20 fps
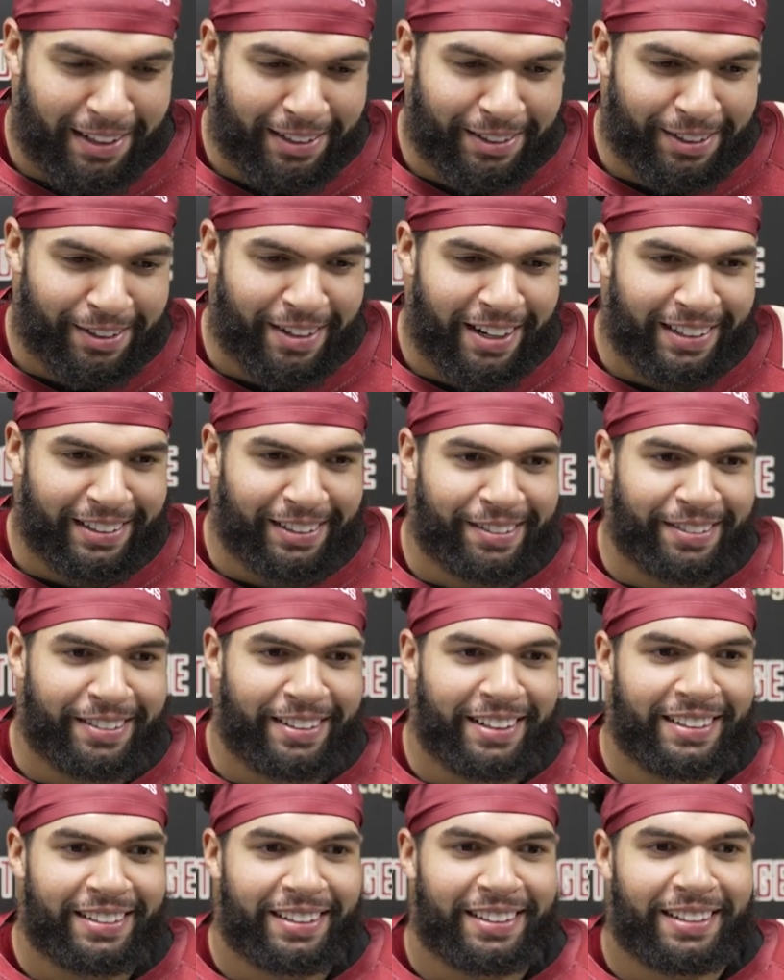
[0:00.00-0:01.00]
undergrad
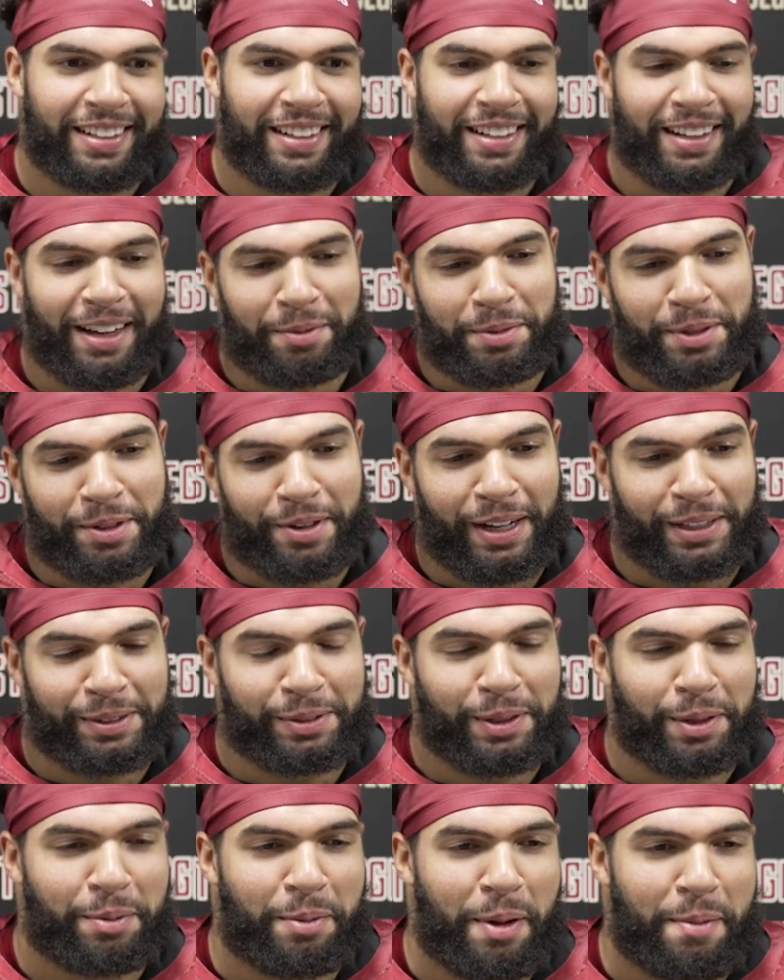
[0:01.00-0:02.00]
degree, and then uh, I'll be
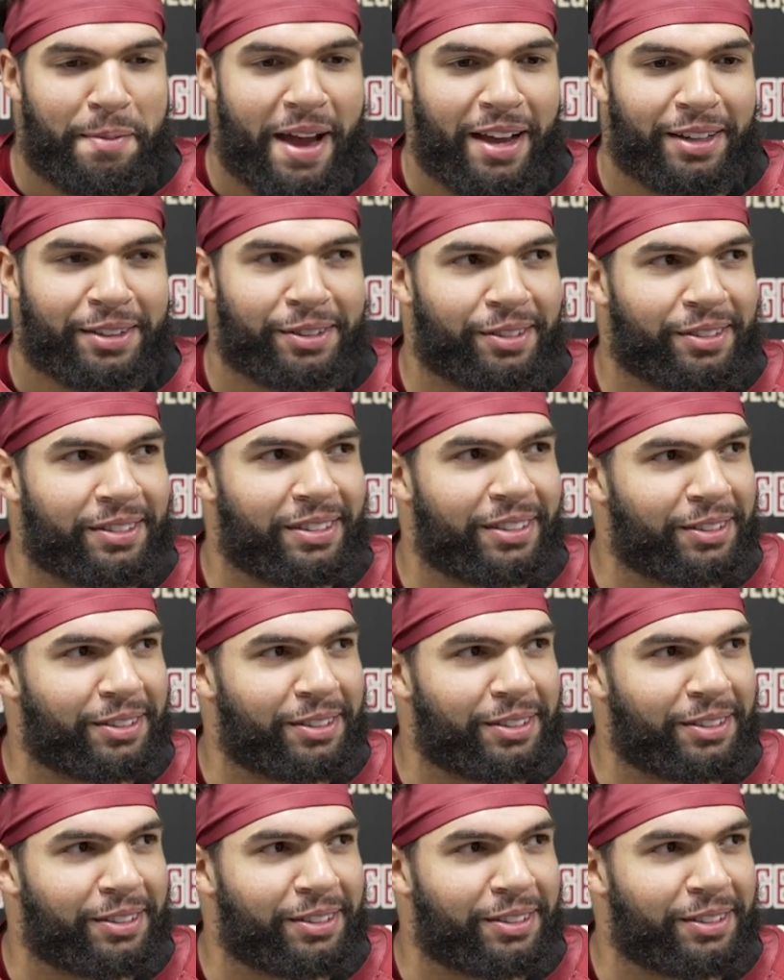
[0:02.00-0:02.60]
graduating with my master's.